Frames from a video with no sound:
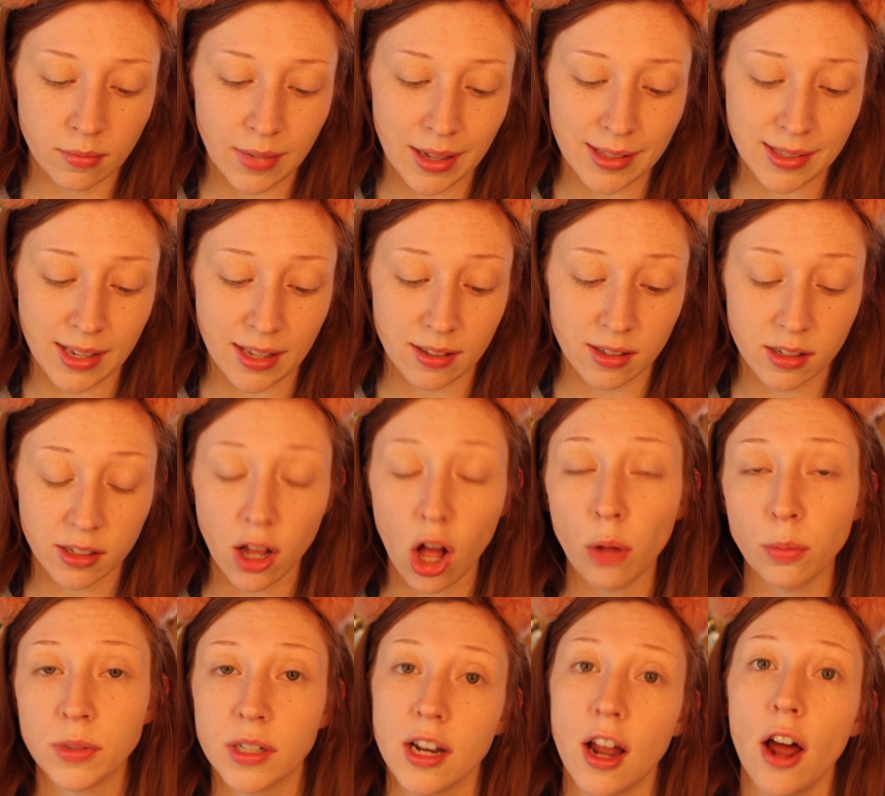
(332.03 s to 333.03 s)
It says
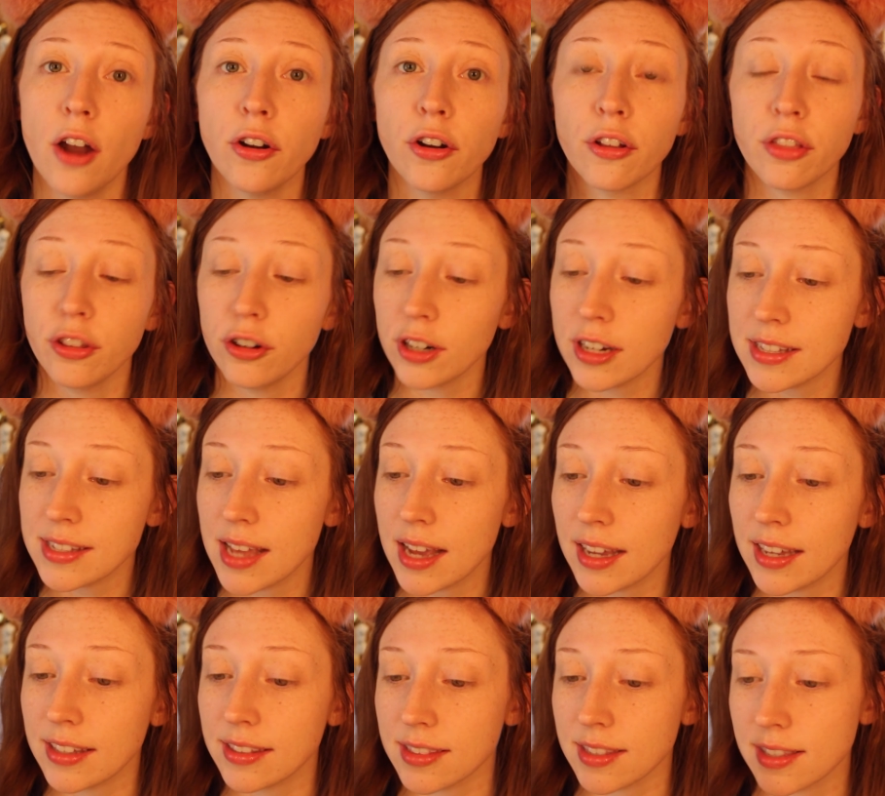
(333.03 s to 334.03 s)
sculpt in under 30
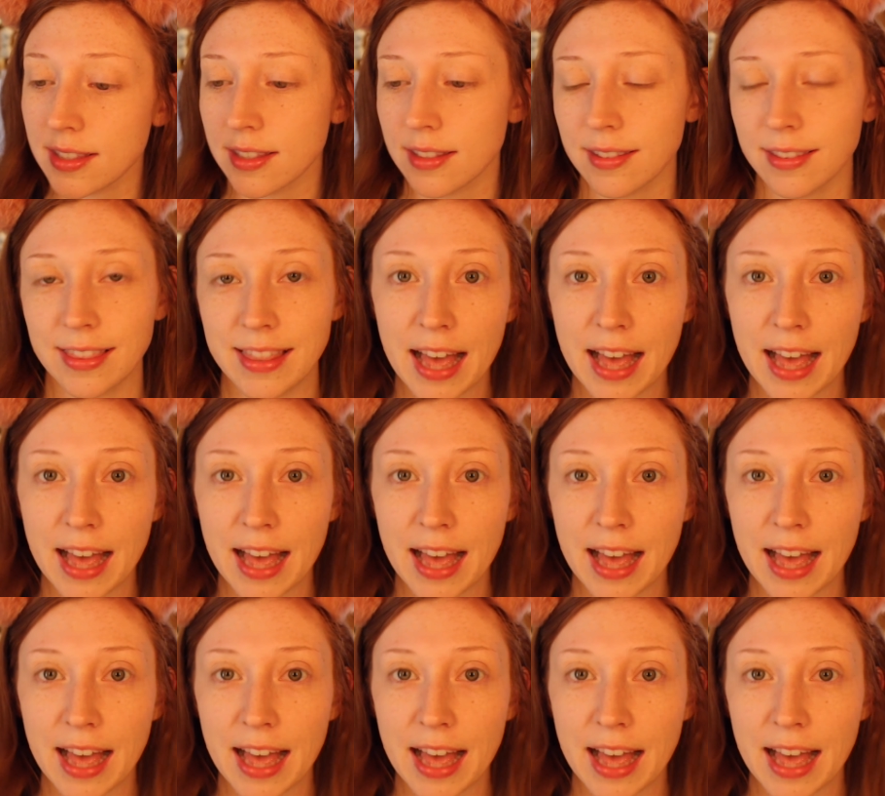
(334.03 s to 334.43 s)
seconds.